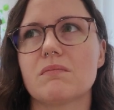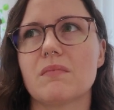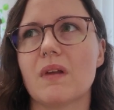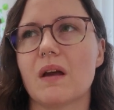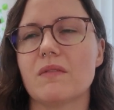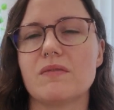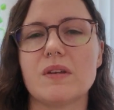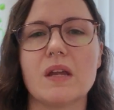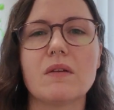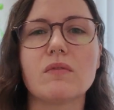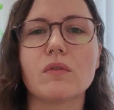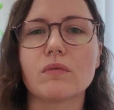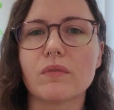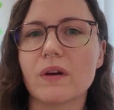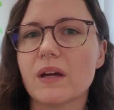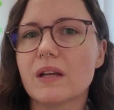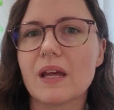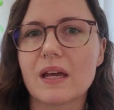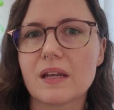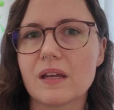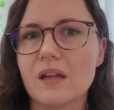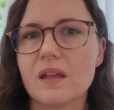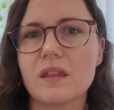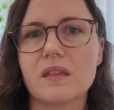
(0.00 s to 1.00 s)
I've never read
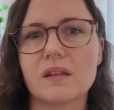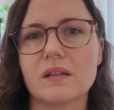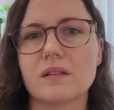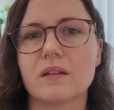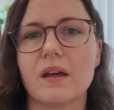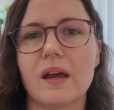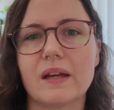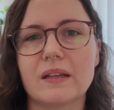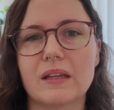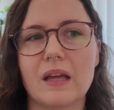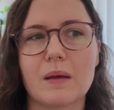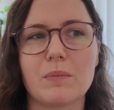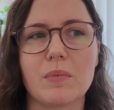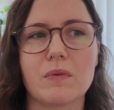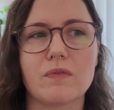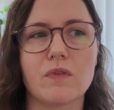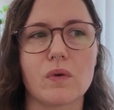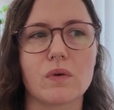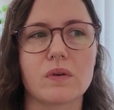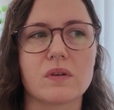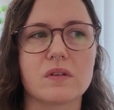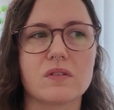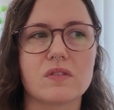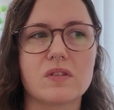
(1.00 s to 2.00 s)
anything like that
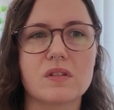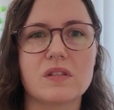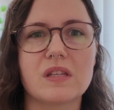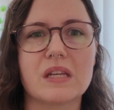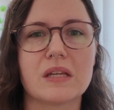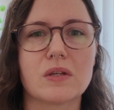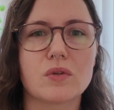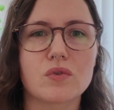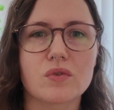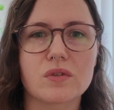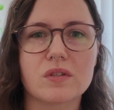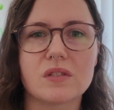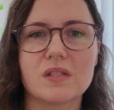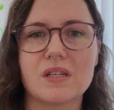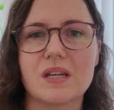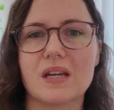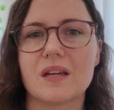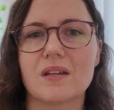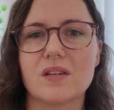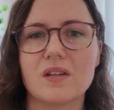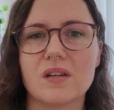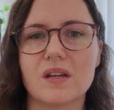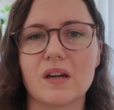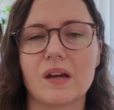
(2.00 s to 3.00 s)
before, and it's just
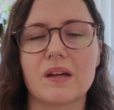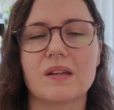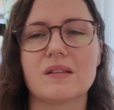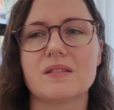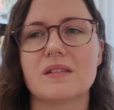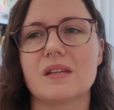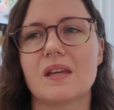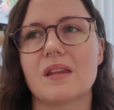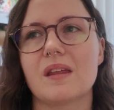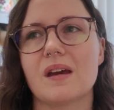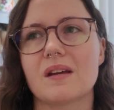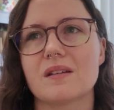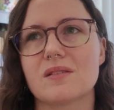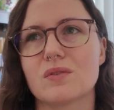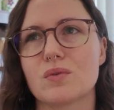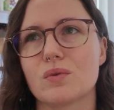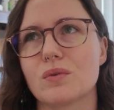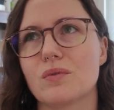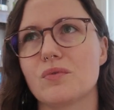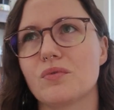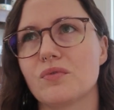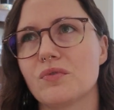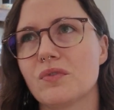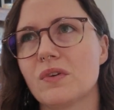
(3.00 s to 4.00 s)
interesting. And you kind of see that sort
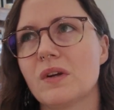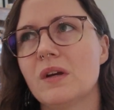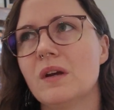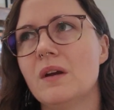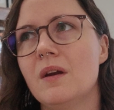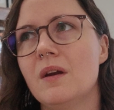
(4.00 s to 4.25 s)
of